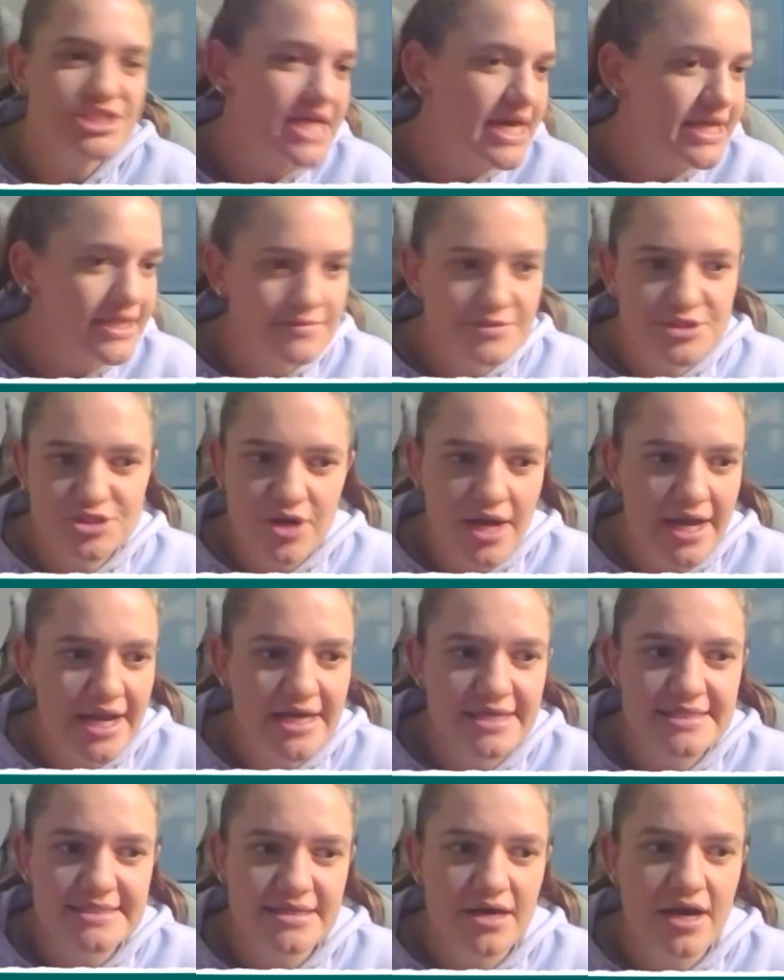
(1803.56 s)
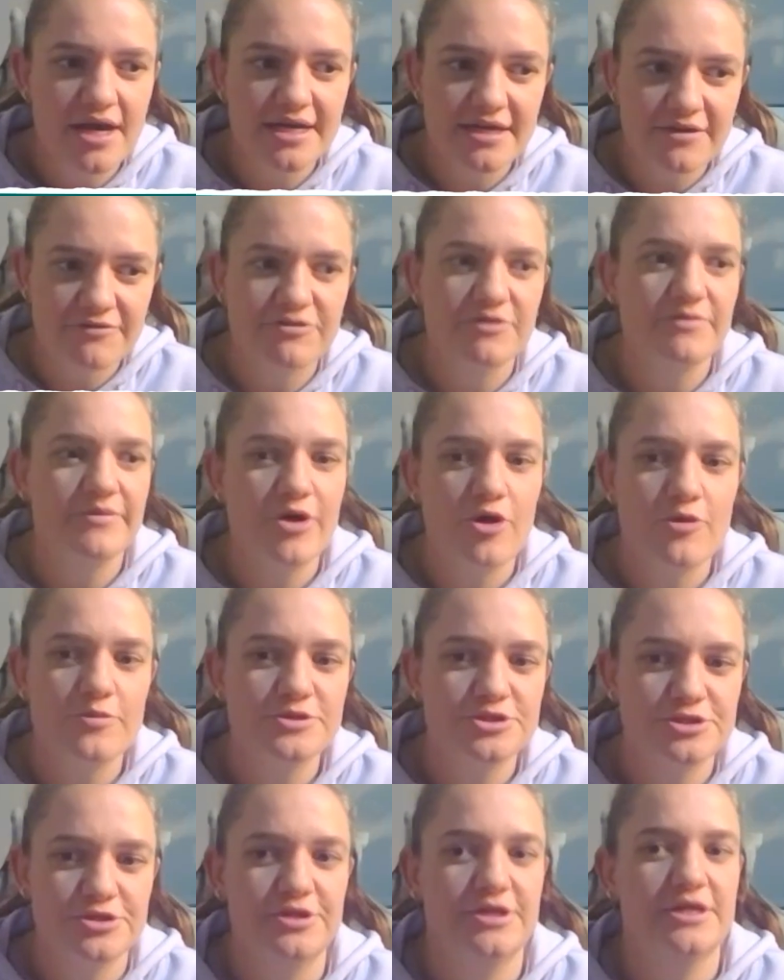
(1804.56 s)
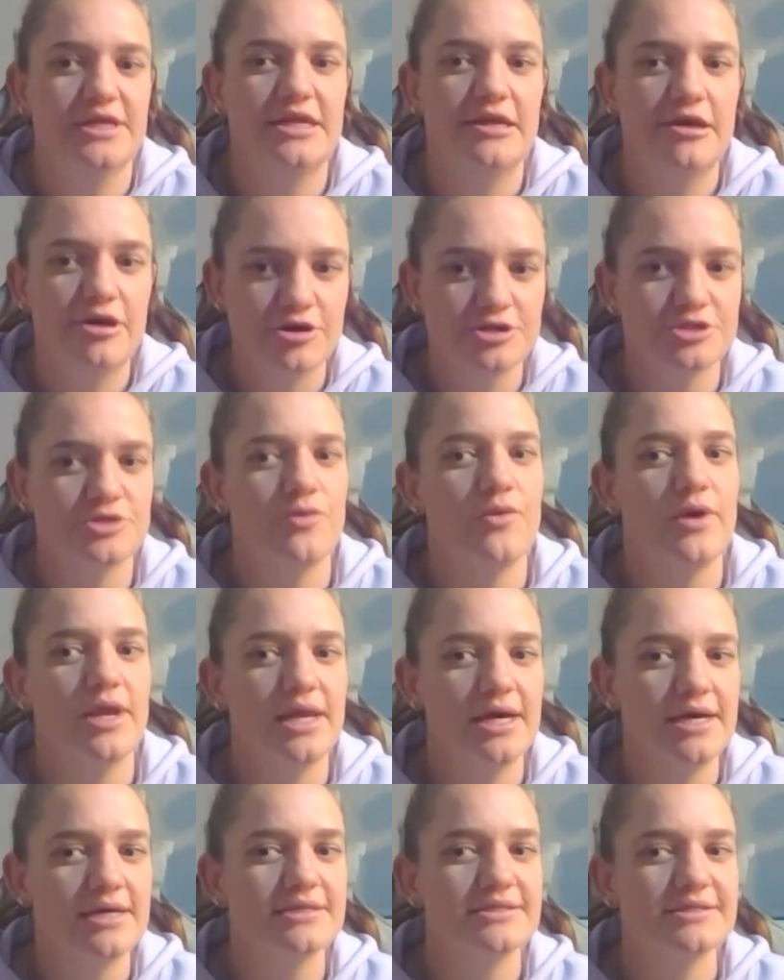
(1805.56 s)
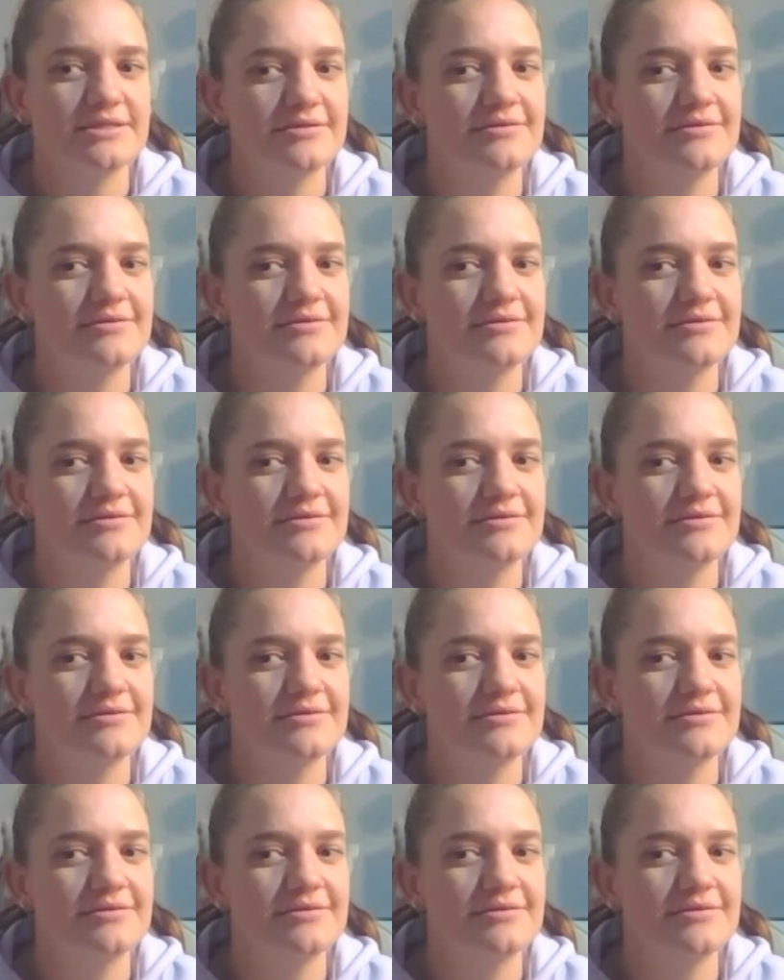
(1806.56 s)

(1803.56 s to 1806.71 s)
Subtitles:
take them straight outside, give them the opportunity to go toilet,